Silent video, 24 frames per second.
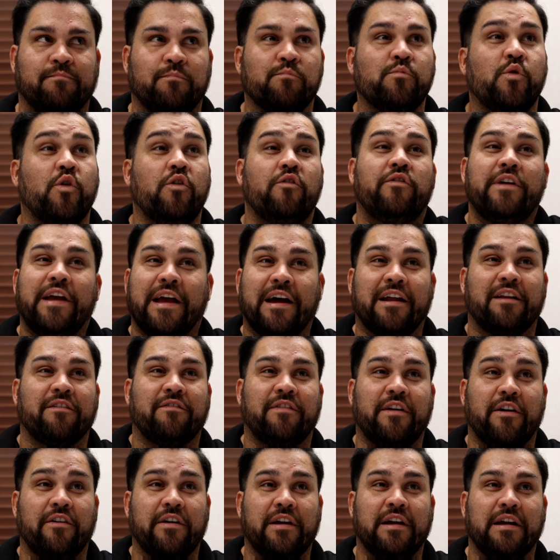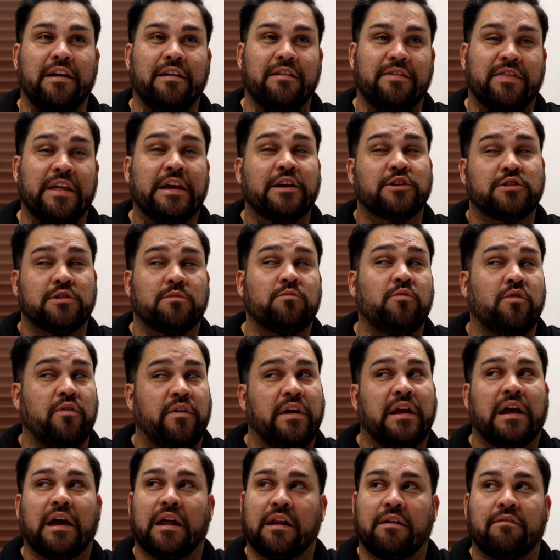moving at a very, things are
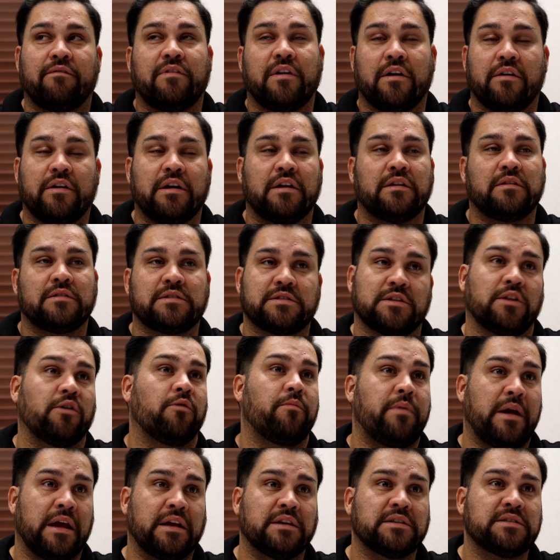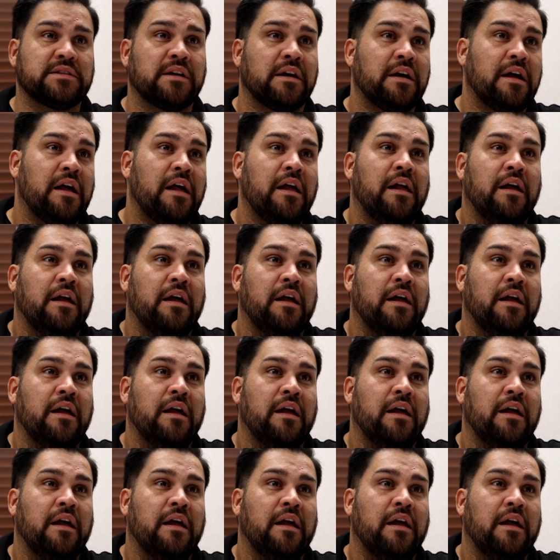moving at a very slow pace.